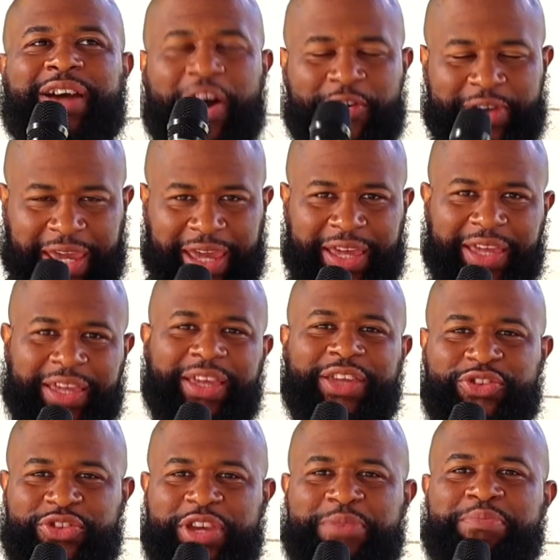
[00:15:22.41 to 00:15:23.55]
Okay,
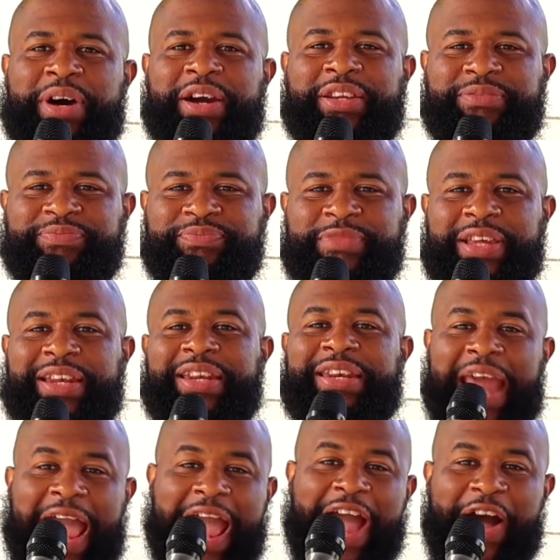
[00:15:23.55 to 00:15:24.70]
you get money.
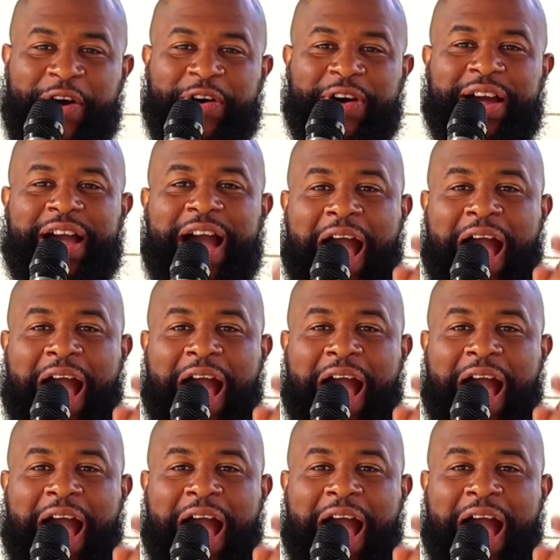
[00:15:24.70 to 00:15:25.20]
Now